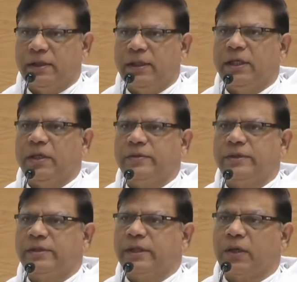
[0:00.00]
He gives
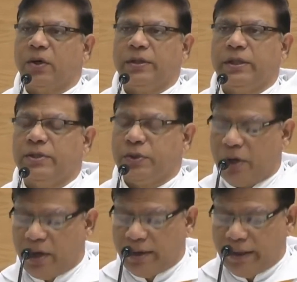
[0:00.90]
us according to
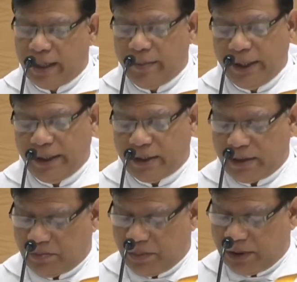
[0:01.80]
our ability.
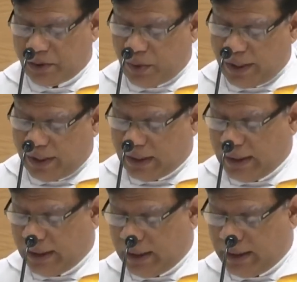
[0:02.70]
It's very
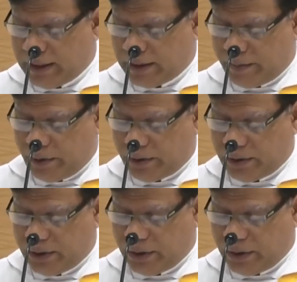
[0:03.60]
clearly it is put.